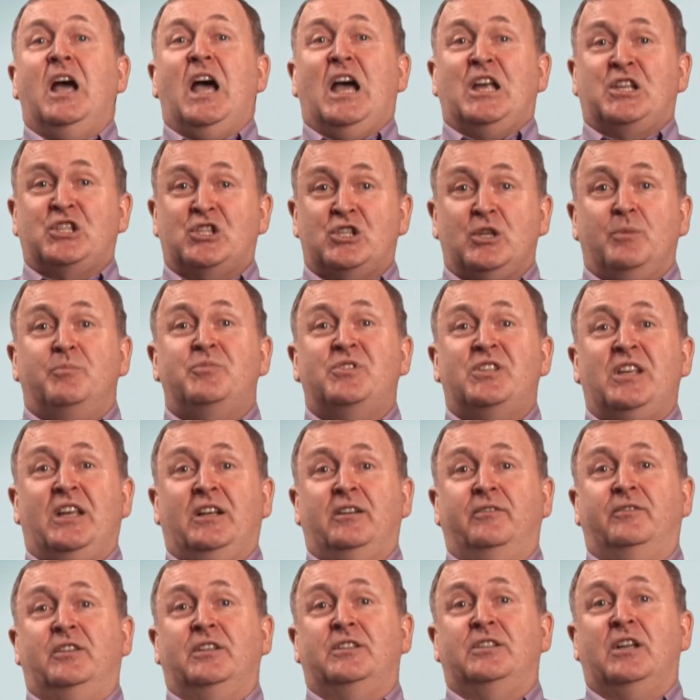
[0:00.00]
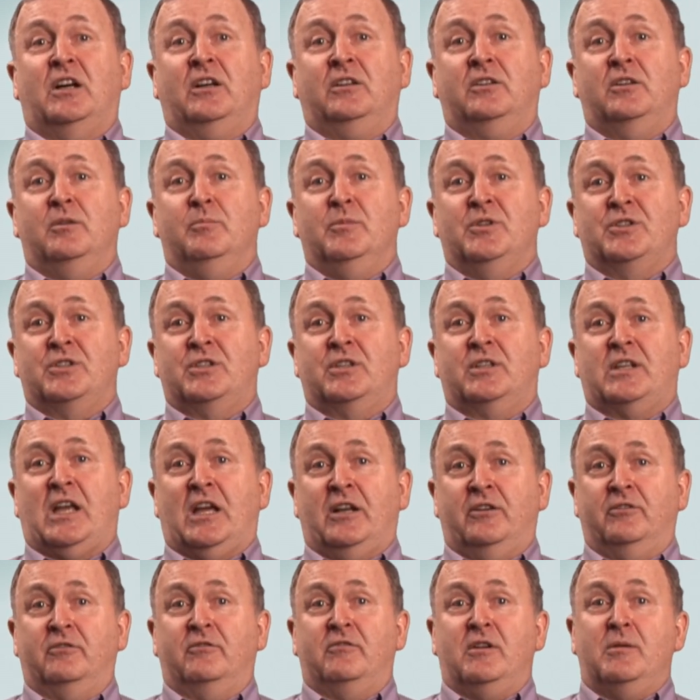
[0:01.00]
A subset of the documents
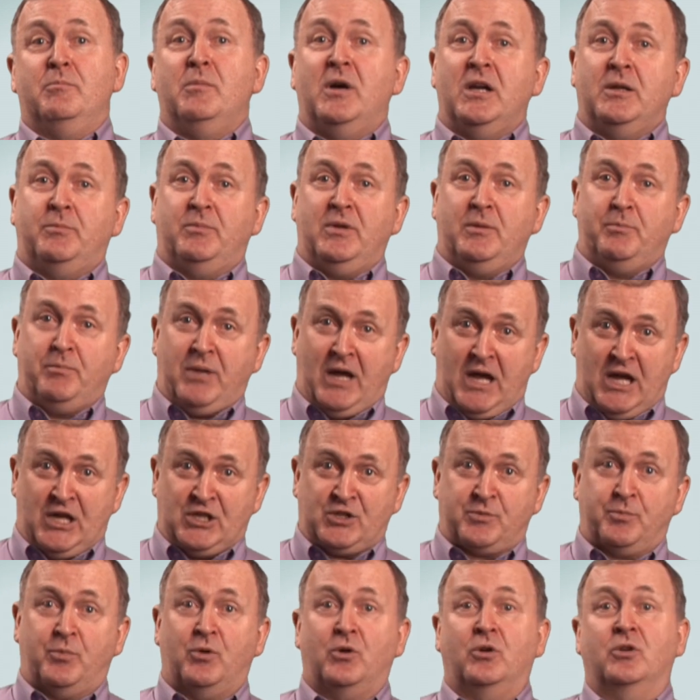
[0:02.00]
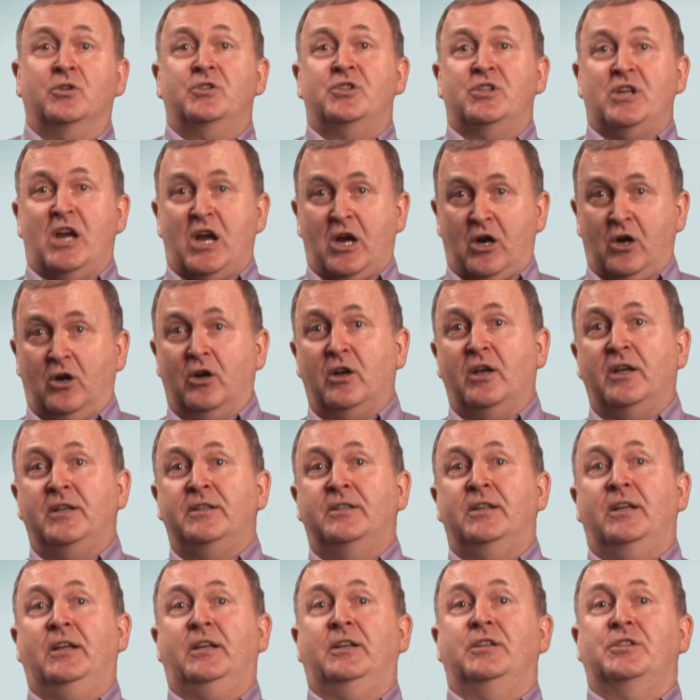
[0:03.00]
category might be passports, airline
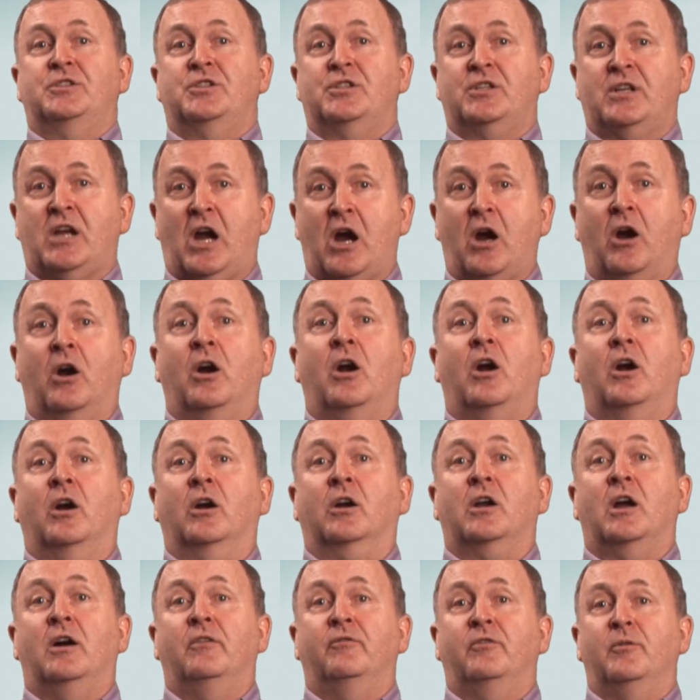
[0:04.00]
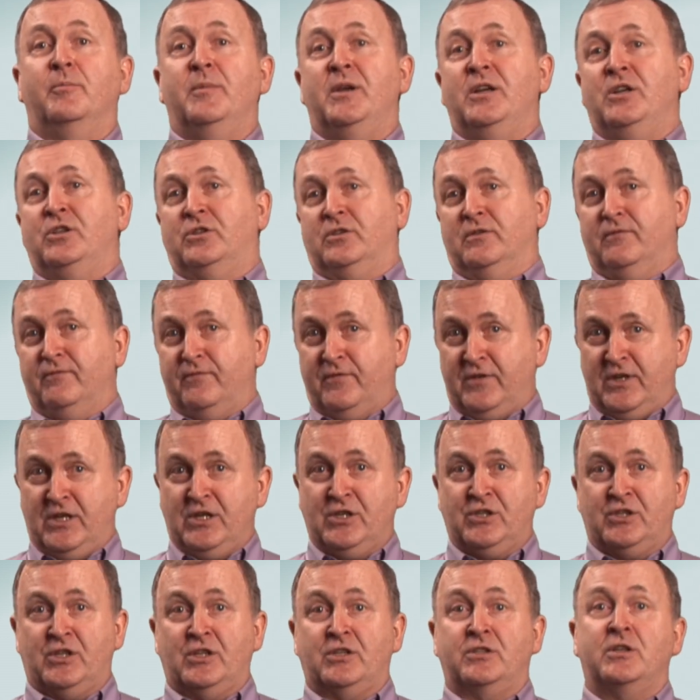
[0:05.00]
tickets, car hire confirmation,
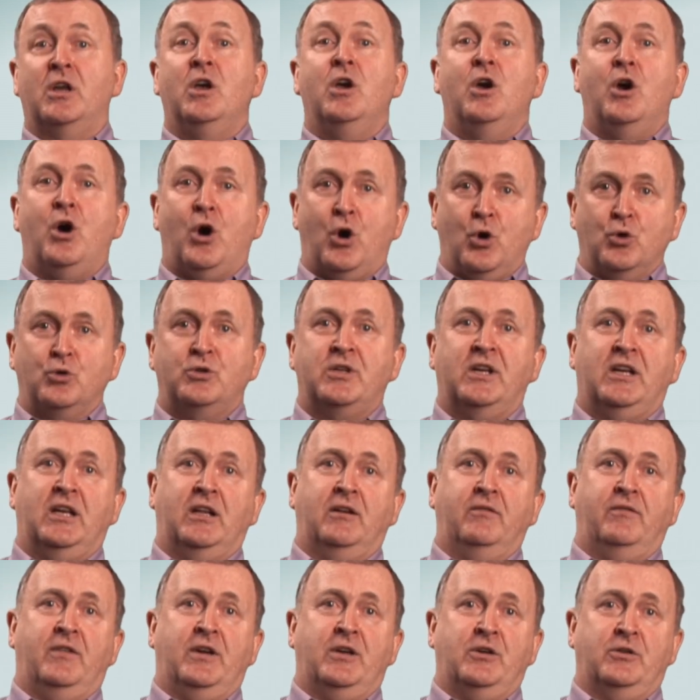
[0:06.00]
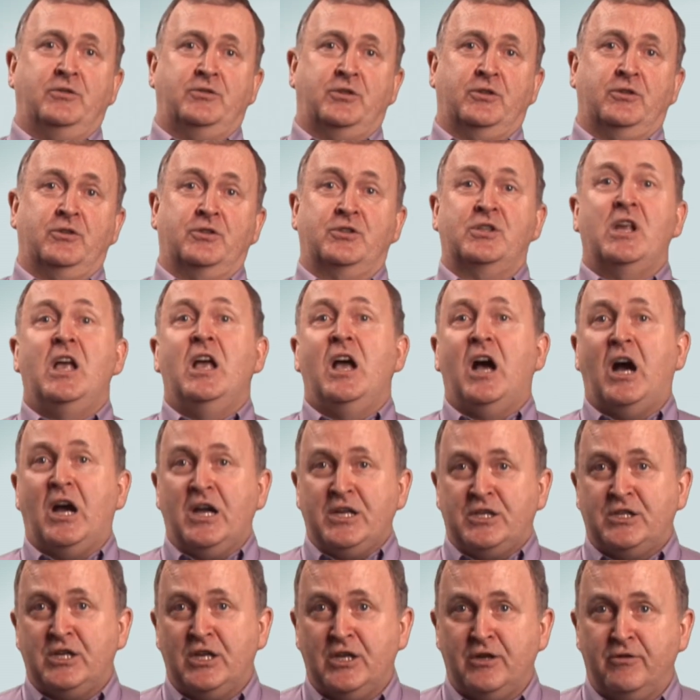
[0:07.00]
visas, hotel vouchers,
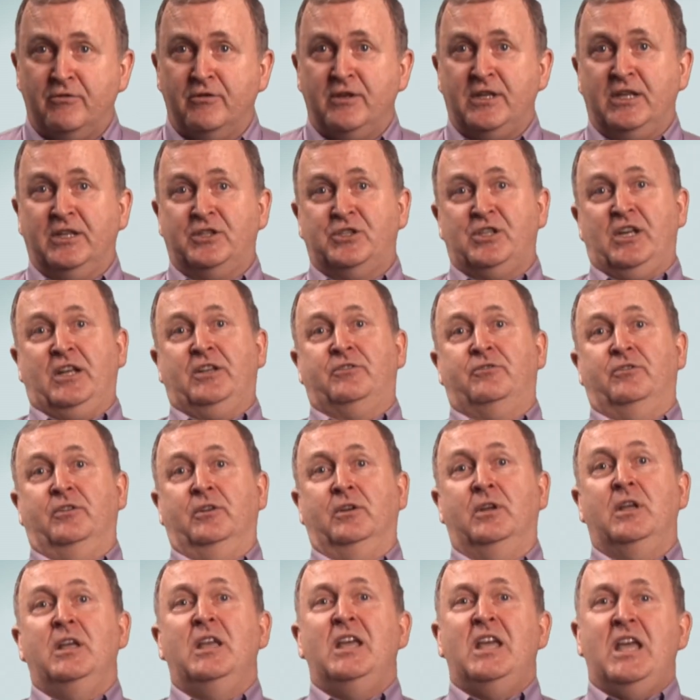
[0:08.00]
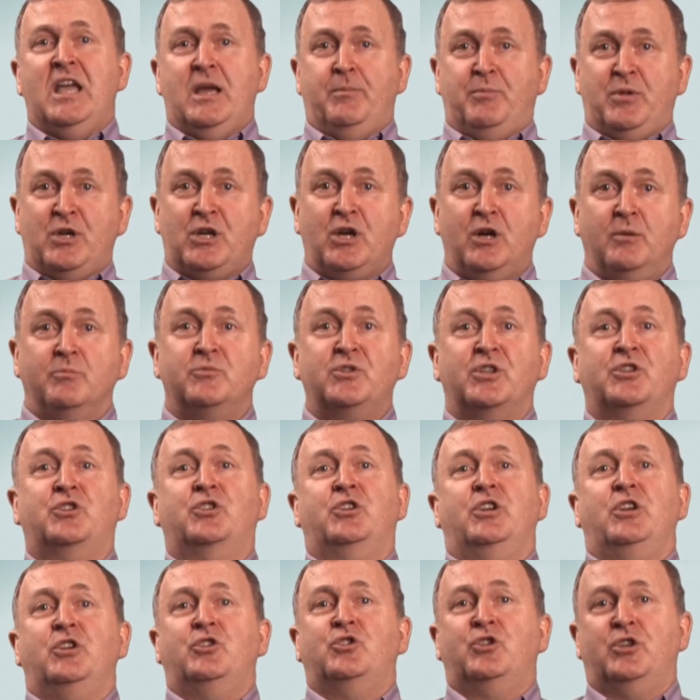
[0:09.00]
itinerary, etc. It becomes a
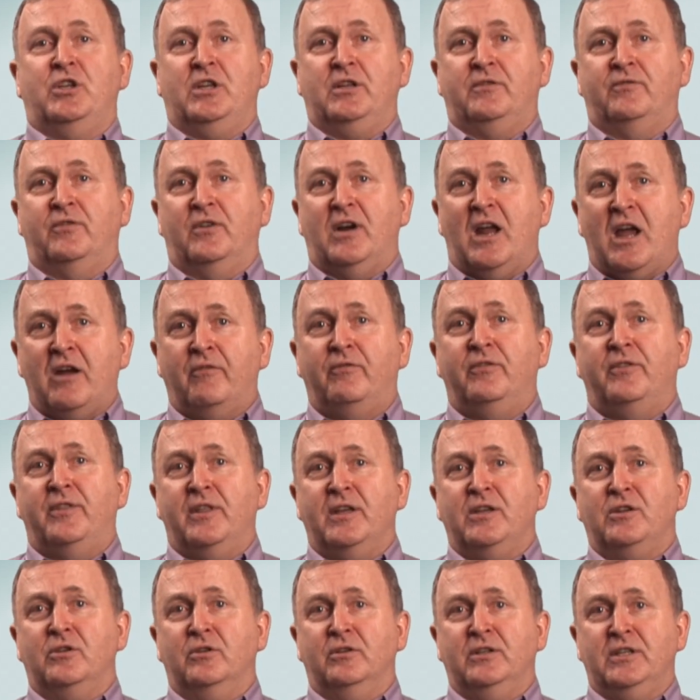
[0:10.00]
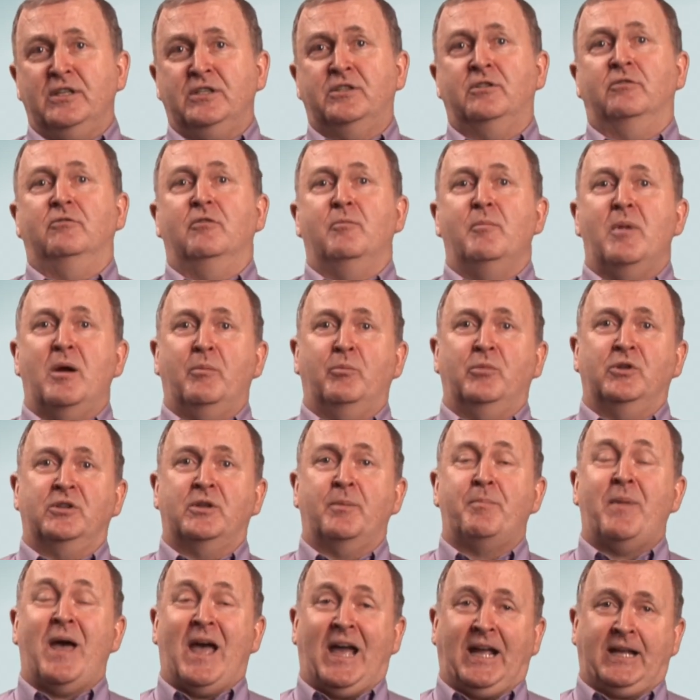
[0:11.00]
cheat sheet for everything you need to remember
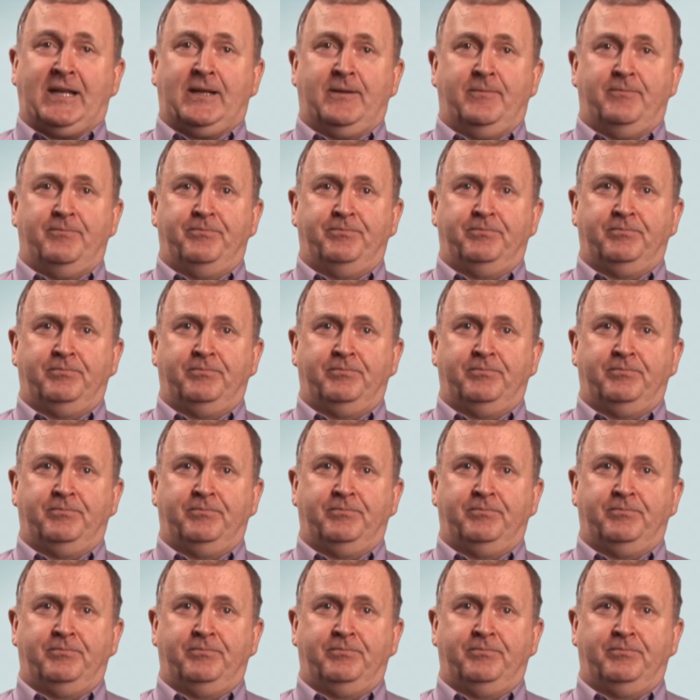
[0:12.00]
to pack.